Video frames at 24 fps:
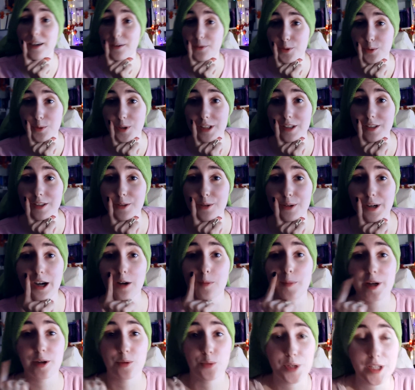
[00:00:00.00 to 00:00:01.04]
If you want to know how
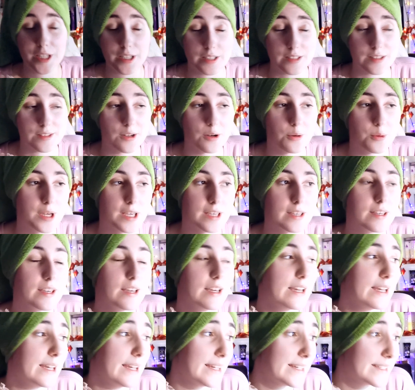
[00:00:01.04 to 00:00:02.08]
my week is going,
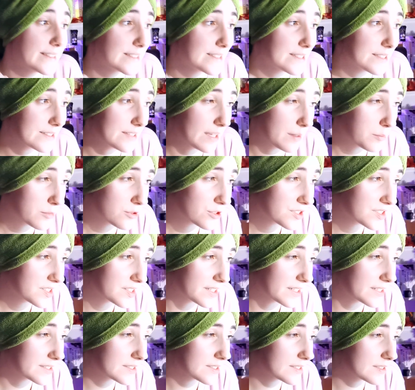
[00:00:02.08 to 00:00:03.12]
it's December
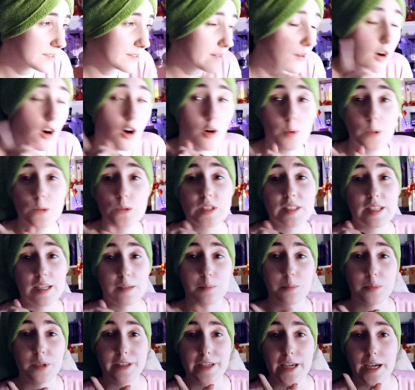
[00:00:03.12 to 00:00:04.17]
6th, almost
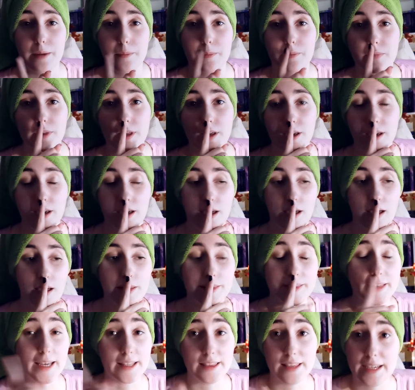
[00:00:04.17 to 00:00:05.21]
10 p.m.
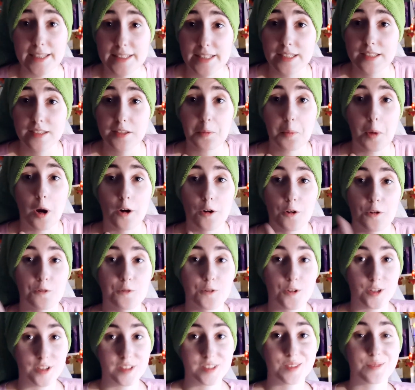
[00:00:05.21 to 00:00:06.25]
Deadline is tomorrow
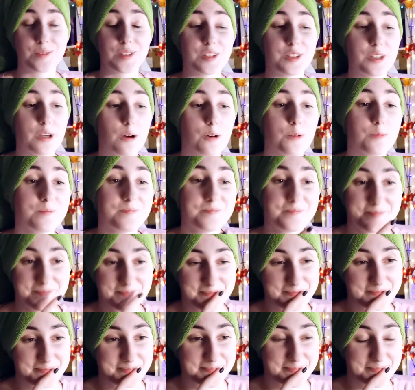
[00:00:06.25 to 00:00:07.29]
for this video,
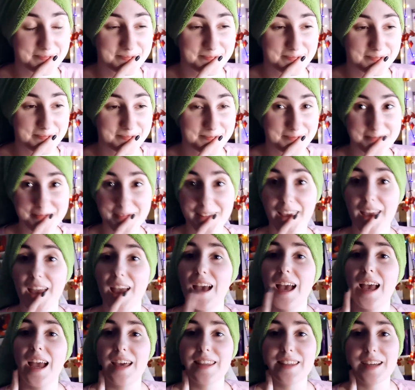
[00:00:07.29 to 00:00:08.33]

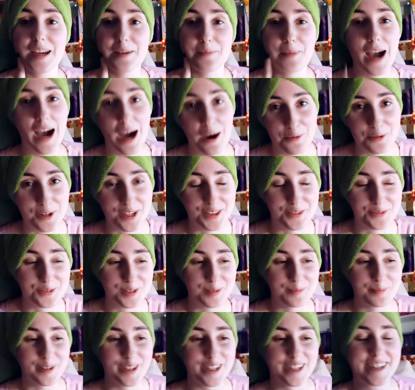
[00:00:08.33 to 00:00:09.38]
and I'm halfway through
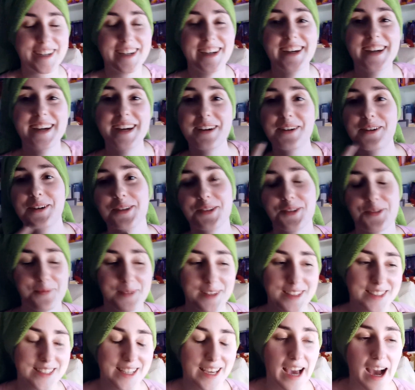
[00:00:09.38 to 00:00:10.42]
the book, which
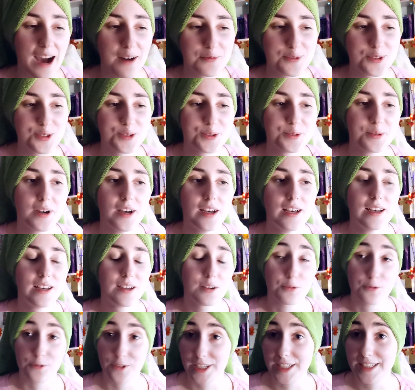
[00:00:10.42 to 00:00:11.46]
means I have to
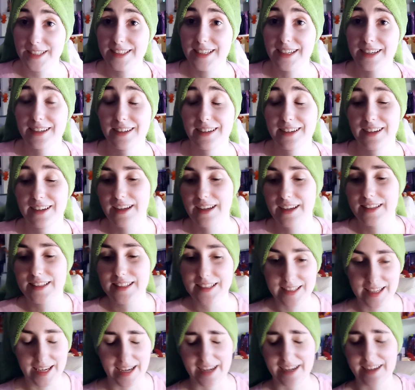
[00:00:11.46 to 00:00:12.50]
read
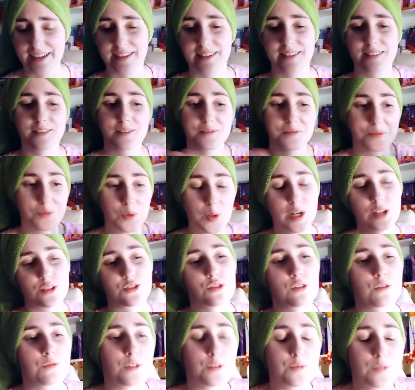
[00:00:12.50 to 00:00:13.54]
today
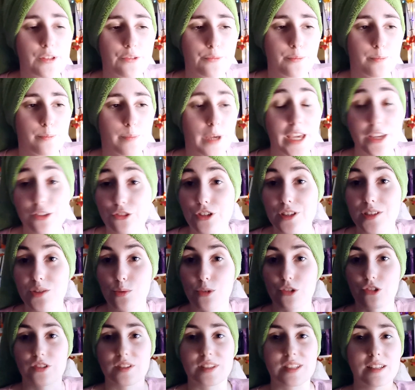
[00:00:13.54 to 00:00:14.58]
150 pages,
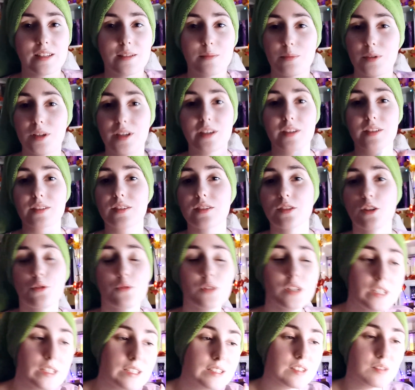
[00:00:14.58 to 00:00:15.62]
which is gonna be so
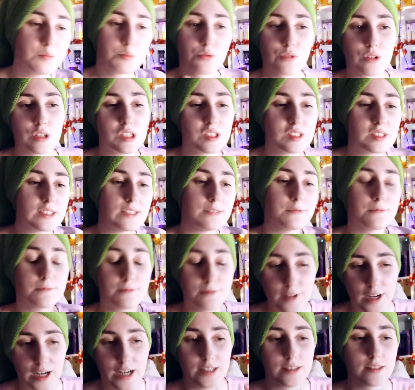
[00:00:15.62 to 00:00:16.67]
easy breezy,
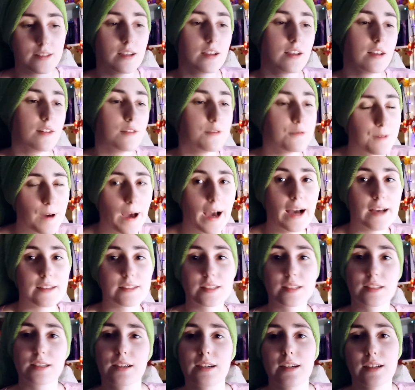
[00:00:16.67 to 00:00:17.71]
fun,
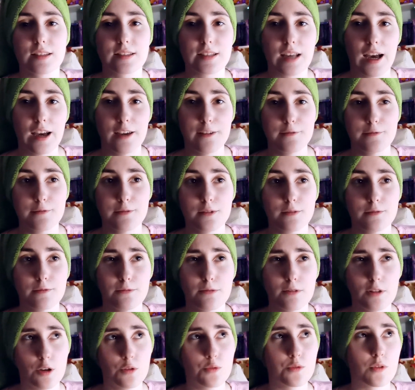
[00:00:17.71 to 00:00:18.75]
fast, because I've
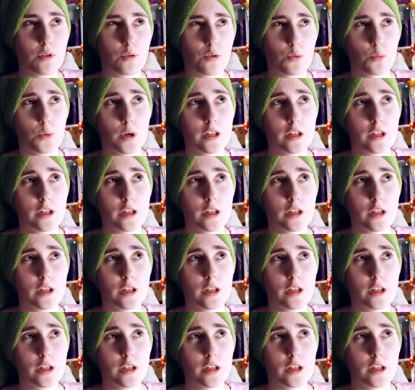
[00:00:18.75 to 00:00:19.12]
flown through